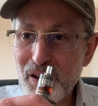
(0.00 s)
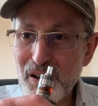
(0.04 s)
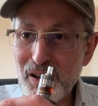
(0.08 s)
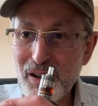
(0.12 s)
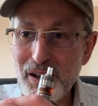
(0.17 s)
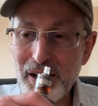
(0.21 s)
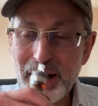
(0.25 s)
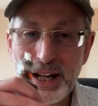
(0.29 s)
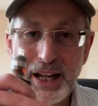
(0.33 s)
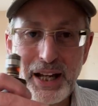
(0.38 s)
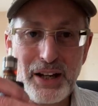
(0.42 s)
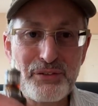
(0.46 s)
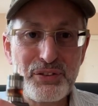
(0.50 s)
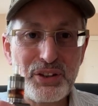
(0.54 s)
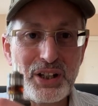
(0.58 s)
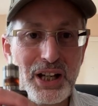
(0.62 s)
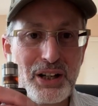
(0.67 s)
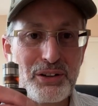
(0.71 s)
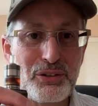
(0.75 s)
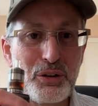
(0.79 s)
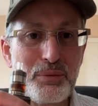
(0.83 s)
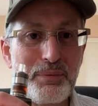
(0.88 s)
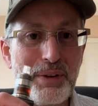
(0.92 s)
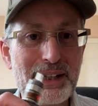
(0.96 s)
a heavy
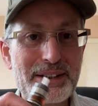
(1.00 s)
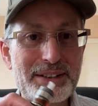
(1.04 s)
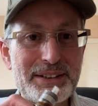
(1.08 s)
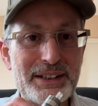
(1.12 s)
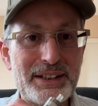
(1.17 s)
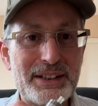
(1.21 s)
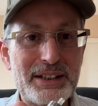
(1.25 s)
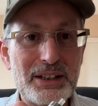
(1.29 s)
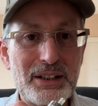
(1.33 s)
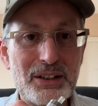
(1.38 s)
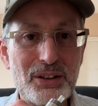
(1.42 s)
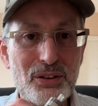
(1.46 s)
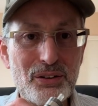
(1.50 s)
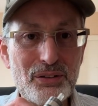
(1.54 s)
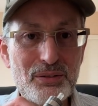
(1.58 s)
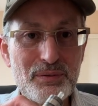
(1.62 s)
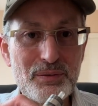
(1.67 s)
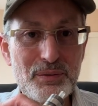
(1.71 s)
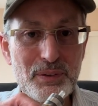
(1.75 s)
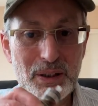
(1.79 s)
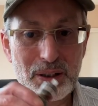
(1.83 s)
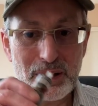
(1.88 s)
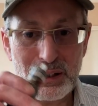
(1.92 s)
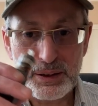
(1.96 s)
aromatic, you know?
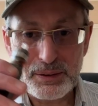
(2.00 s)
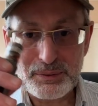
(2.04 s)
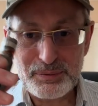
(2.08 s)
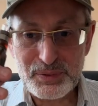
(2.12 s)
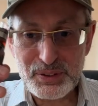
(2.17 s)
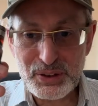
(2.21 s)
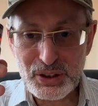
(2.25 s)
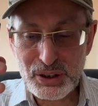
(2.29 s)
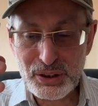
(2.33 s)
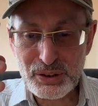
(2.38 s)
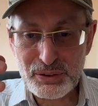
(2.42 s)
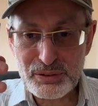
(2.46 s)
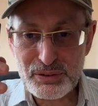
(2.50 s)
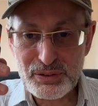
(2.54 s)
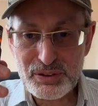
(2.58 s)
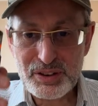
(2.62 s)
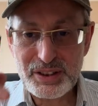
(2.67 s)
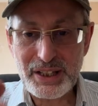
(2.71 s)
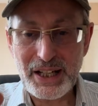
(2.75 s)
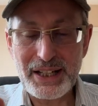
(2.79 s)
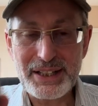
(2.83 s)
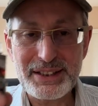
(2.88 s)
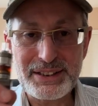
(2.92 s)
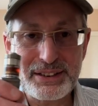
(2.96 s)
Um, you can
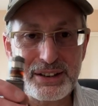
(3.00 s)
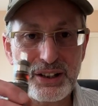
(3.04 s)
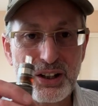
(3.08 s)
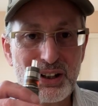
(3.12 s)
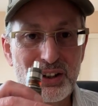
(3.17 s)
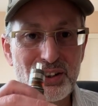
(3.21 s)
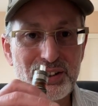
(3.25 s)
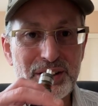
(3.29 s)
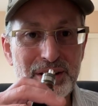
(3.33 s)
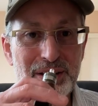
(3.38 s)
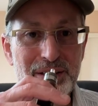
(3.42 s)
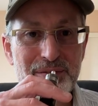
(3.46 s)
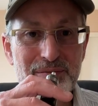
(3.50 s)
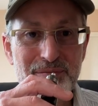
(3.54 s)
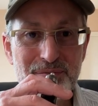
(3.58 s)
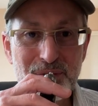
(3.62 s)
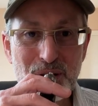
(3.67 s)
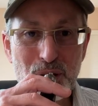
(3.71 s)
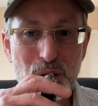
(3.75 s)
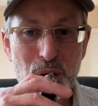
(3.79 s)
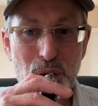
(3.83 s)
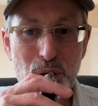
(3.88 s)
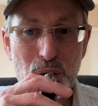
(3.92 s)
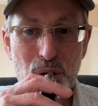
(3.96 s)
taste the honey
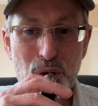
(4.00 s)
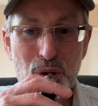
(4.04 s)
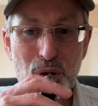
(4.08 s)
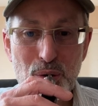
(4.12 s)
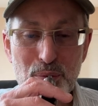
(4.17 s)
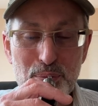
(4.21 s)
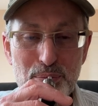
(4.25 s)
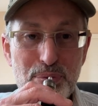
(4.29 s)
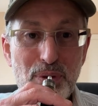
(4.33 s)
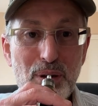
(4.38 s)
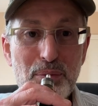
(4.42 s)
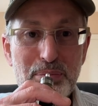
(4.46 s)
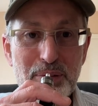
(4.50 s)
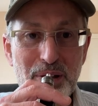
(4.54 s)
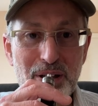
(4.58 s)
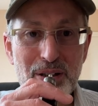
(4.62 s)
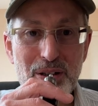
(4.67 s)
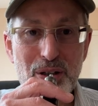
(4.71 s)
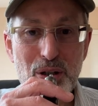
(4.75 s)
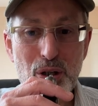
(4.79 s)
proper.